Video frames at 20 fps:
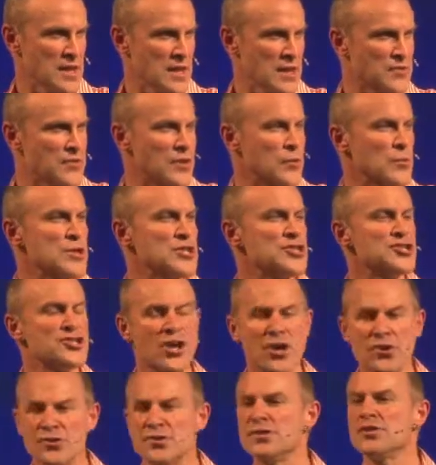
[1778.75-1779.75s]
that we
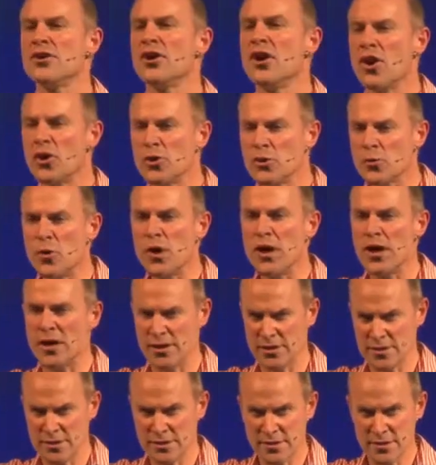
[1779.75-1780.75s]
show to the whole
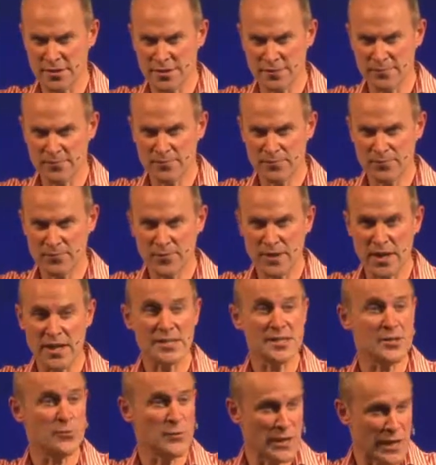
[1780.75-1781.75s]
world
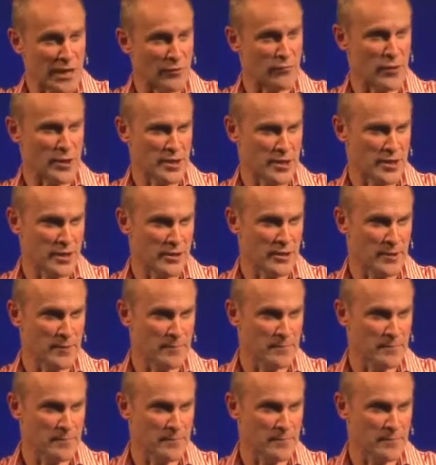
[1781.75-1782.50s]
is that we love one another.